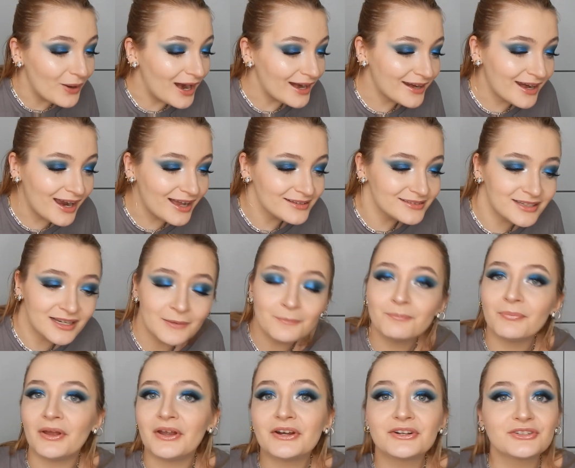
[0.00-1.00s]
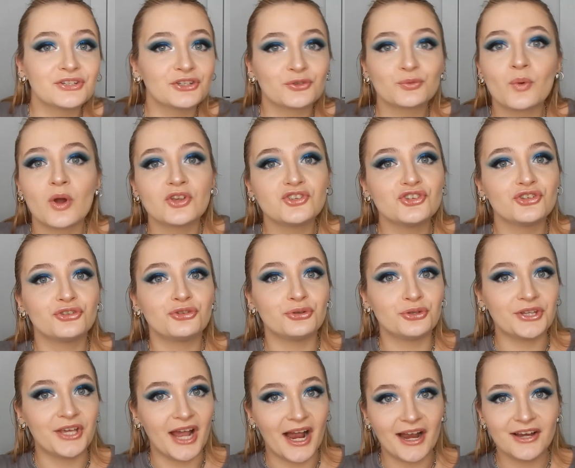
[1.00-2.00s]
I can't compare the swatches
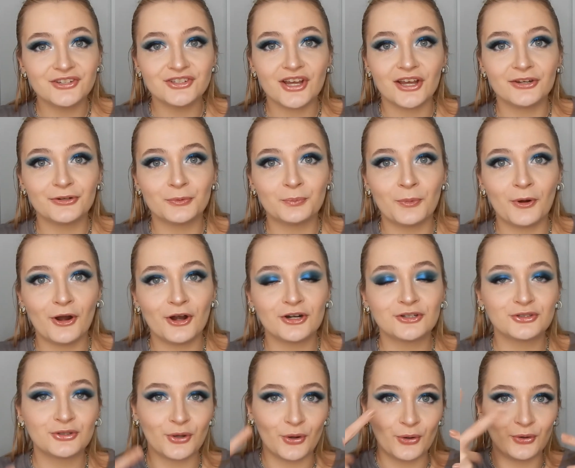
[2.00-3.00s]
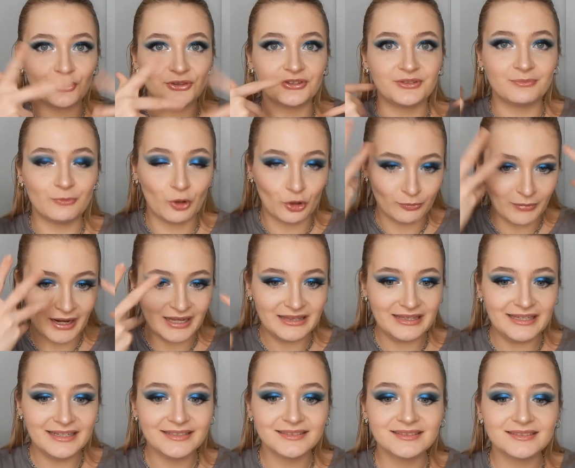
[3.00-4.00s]
to the eyeshadow part on my
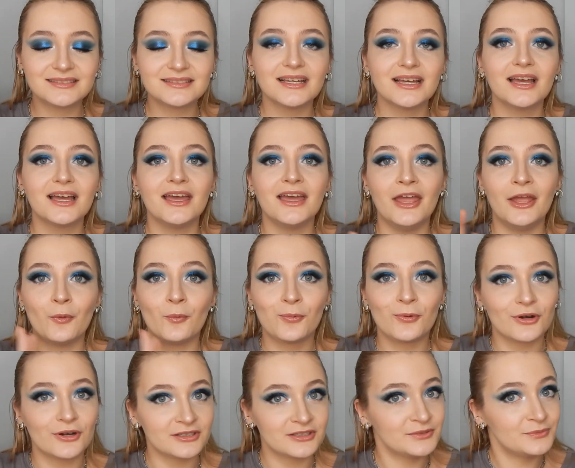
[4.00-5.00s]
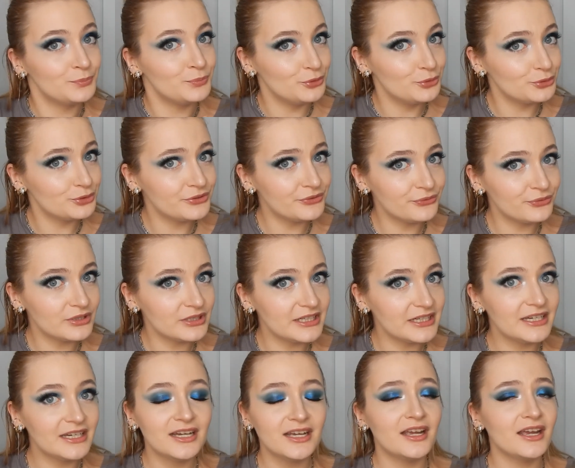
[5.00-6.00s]
lids. It worked
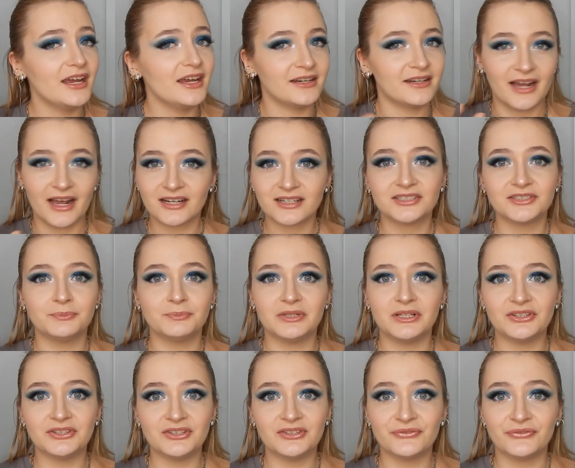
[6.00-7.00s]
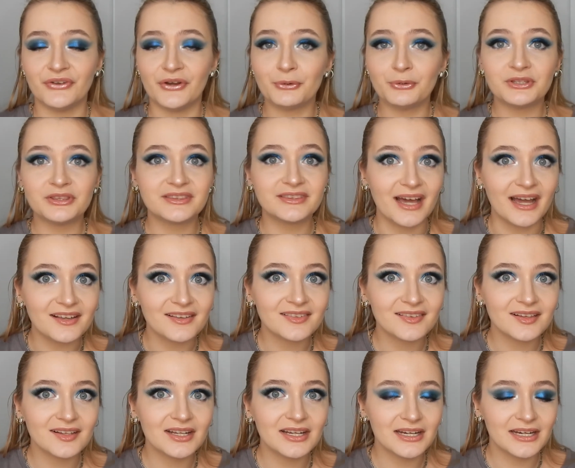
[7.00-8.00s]
beautifully. It actually blended very
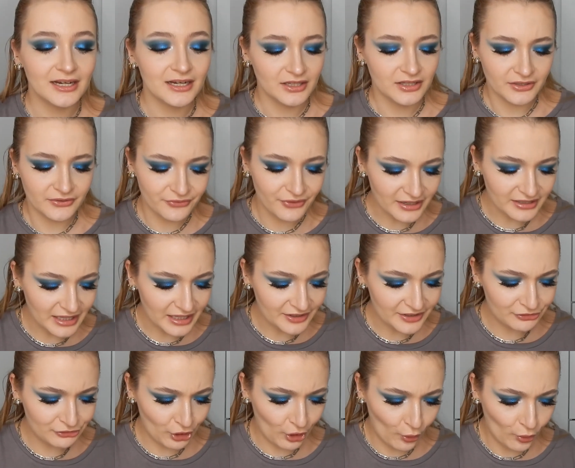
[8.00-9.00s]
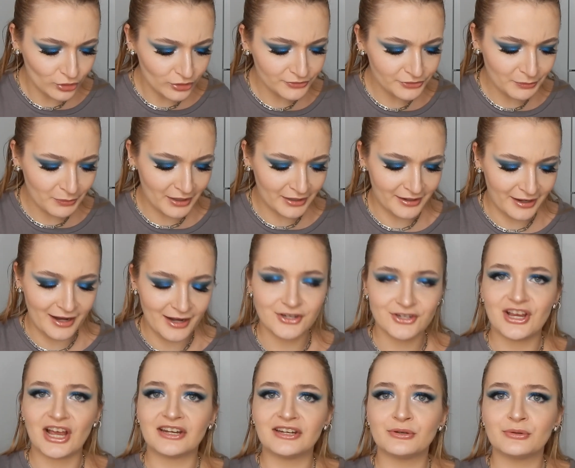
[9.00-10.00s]
nicely. The fact that all of them are
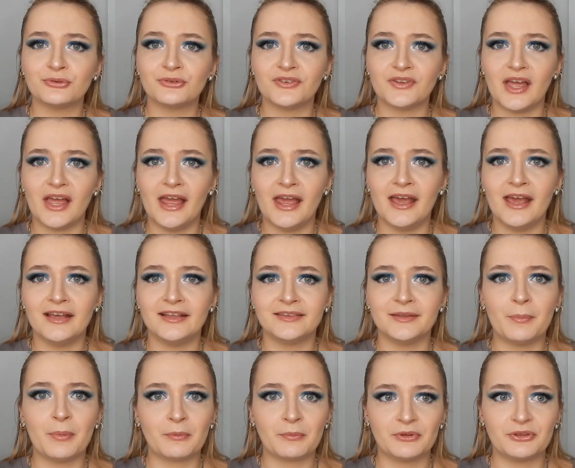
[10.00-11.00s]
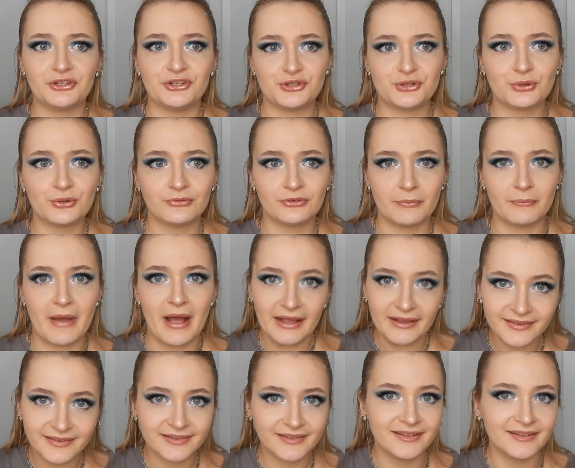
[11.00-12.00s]
eyeshadows and the pigmentation of the
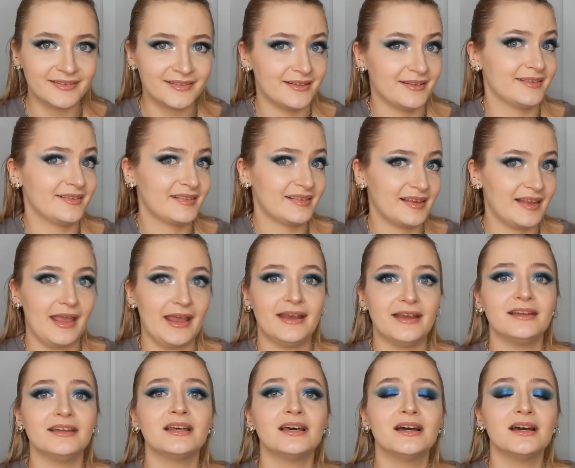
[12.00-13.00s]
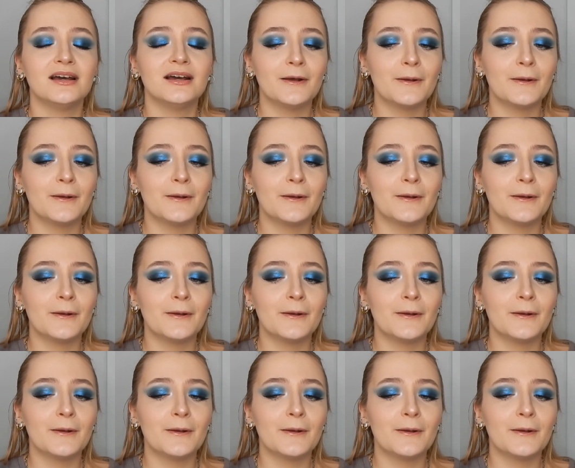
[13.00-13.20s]
mattes is insane.